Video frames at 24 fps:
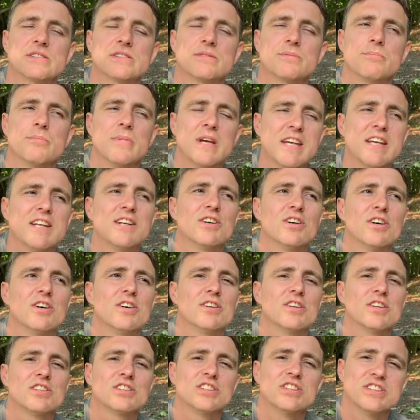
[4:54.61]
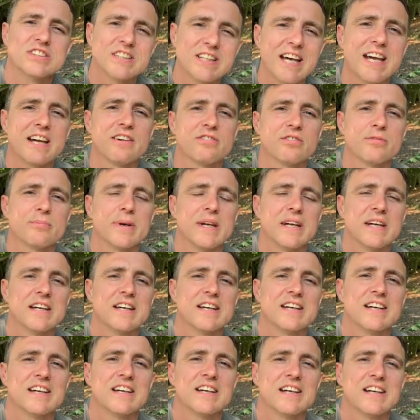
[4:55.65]
me know that she's there for me.
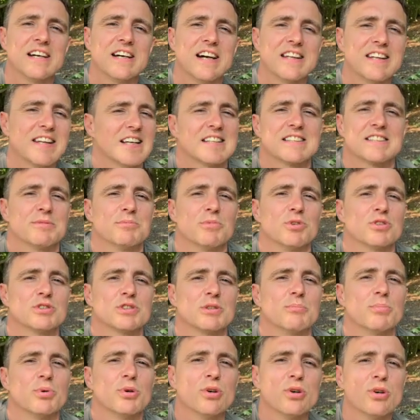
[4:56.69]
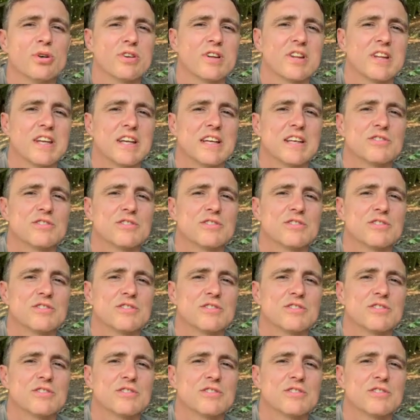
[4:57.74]
And that's the most important thing.